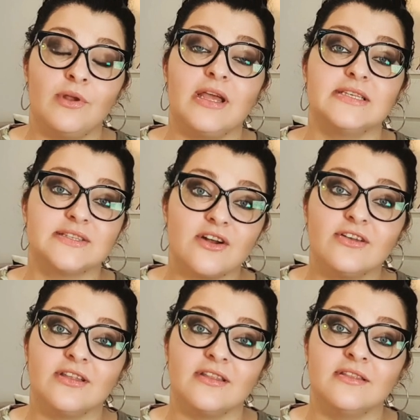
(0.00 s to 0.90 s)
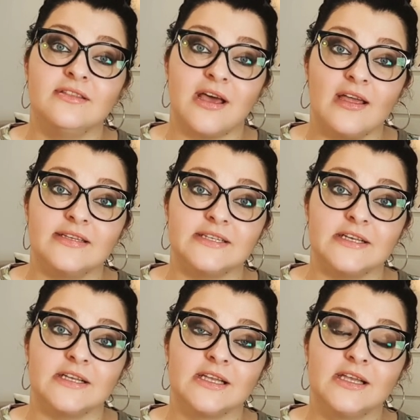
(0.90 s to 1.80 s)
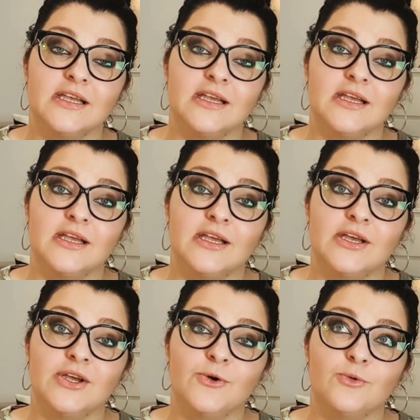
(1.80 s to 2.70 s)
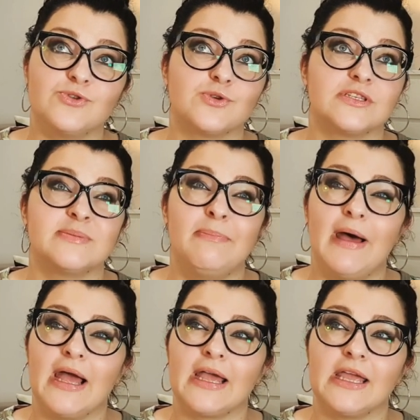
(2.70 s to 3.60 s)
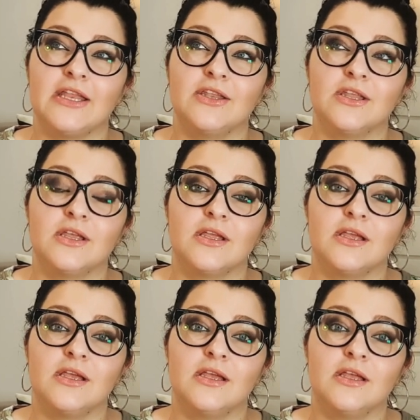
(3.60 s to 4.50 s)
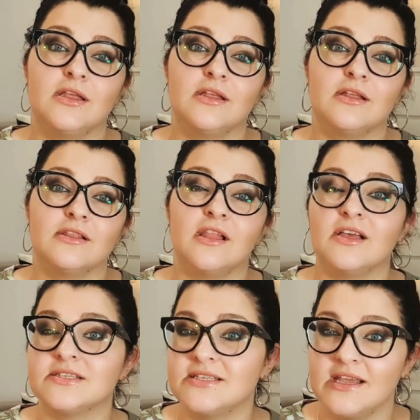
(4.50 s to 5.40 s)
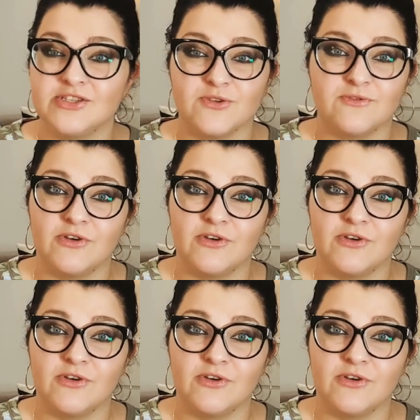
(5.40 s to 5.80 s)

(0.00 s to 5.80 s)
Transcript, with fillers: when I started dieting, which was back in last days of